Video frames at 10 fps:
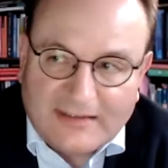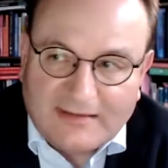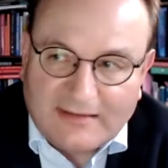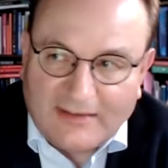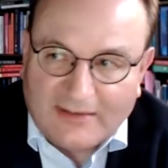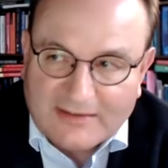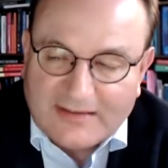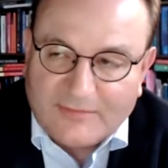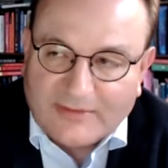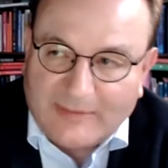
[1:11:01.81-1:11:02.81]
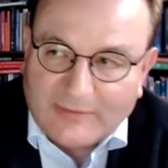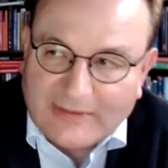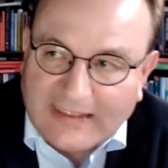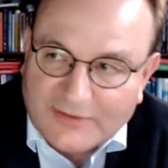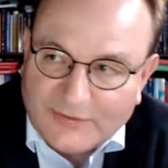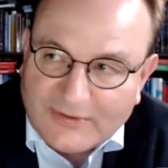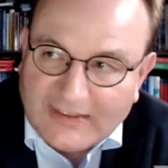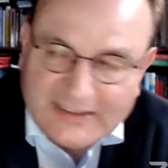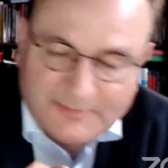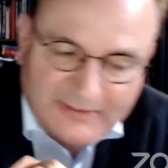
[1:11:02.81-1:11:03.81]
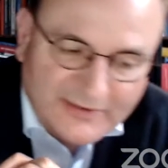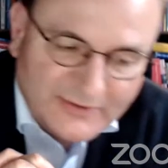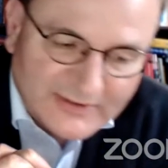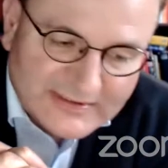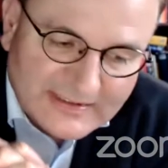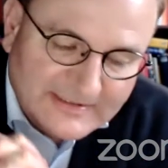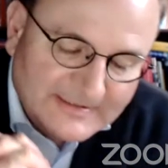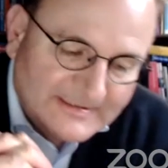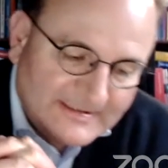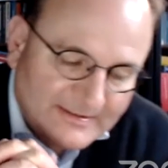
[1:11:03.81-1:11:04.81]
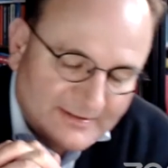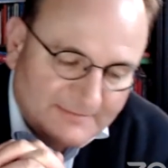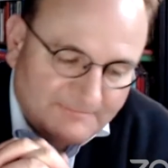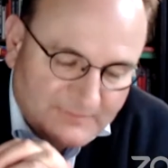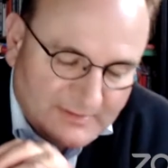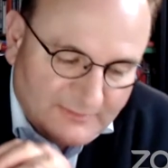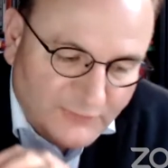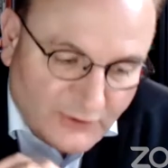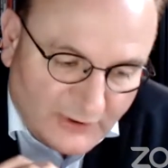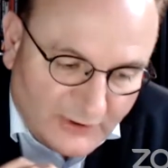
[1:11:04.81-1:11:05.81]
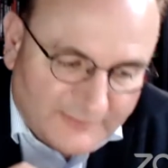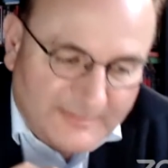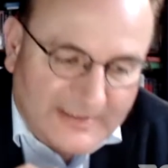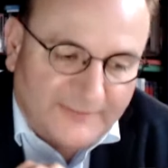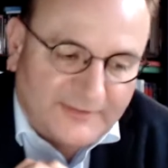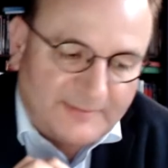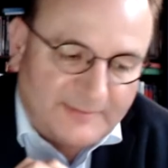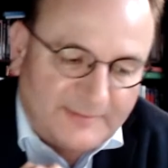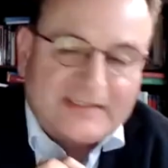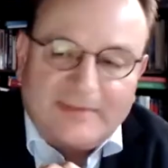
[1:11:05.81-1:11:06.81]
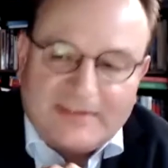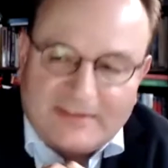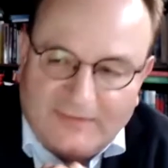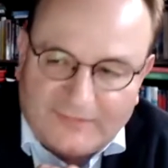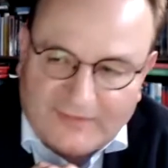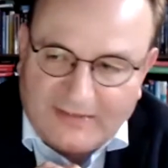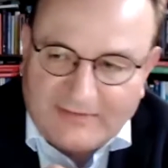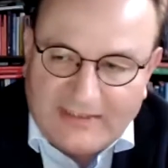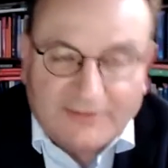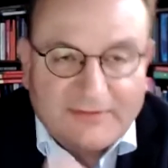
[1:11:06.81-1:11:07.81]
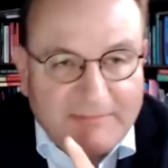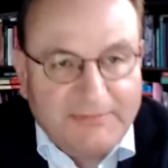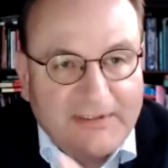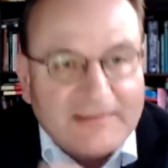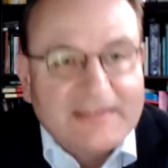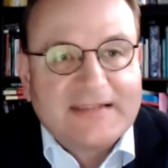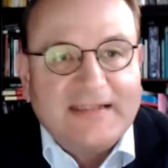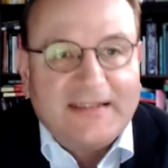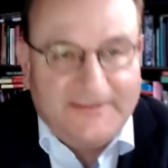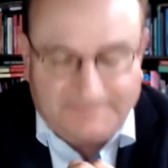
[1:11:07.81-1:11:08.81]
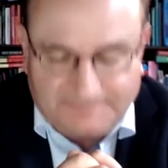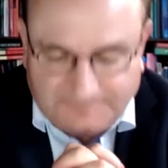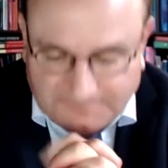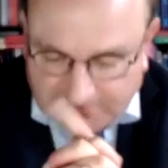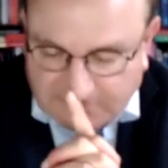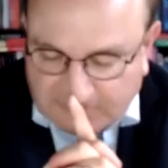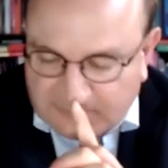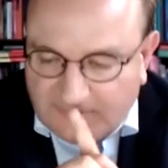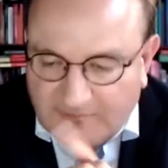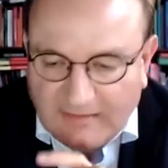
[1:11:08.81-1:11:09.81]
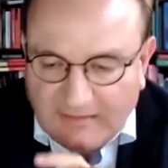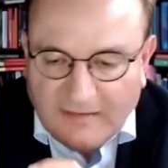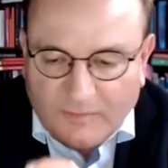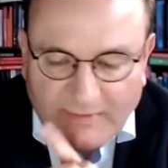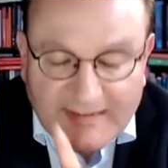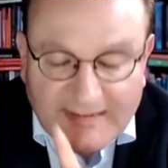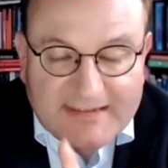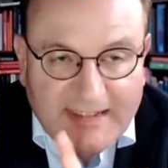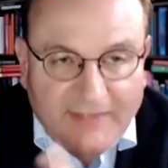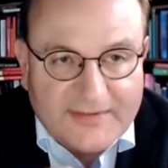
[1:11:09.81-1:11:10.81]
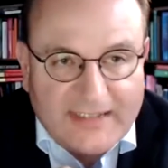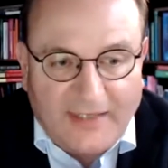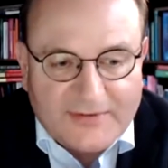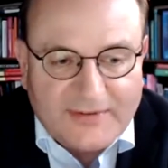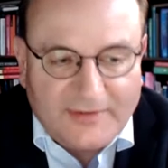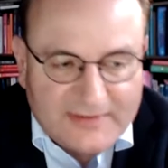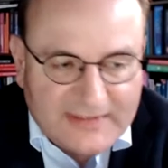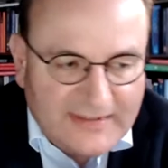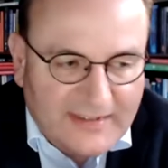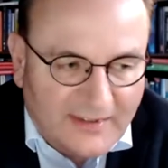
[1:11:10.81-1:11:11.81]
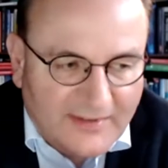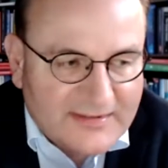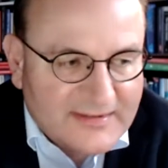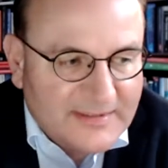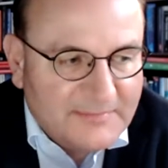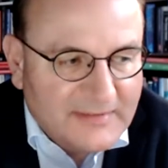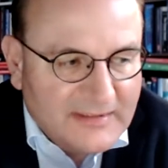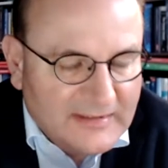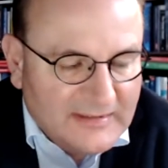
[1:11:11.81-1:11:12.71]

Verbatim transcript: And the last thing what I would like to explain is uh, a few colleagues of mine of the Potsdam Institute have carried out an empirical study with 6,000 households, and they asked them,